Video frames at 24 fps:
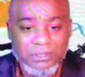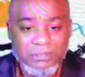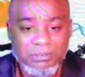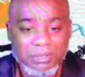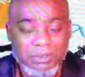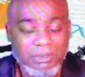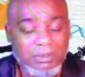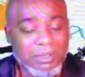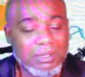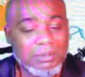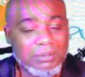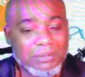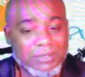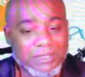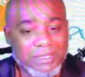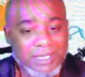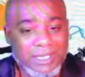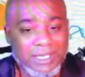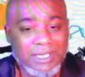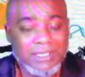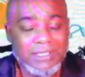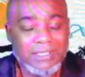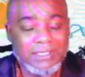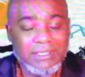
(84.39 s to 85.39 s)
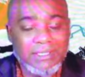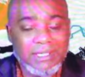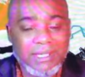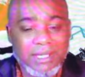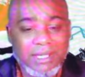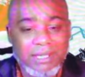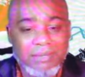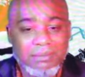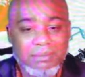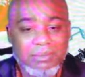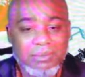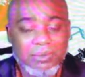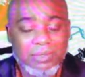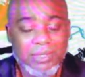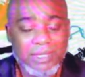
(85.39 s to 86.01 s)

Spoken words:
My mother was sick at the time with